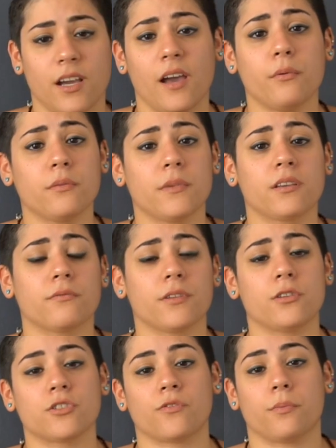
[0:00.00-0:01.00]
I would make
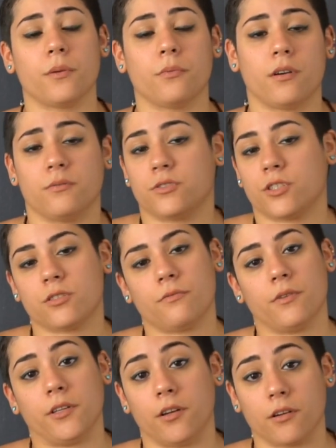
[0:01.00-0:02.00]
videos for people. I was just a
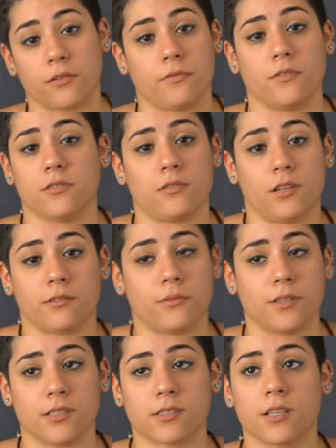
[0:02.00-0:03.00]
videographer is all it
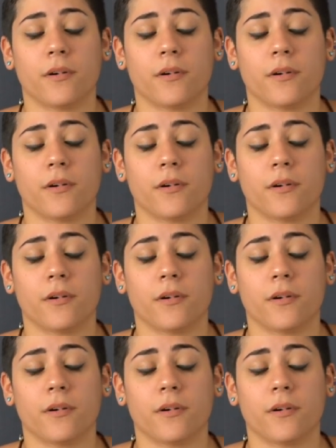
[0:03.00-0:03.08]
was.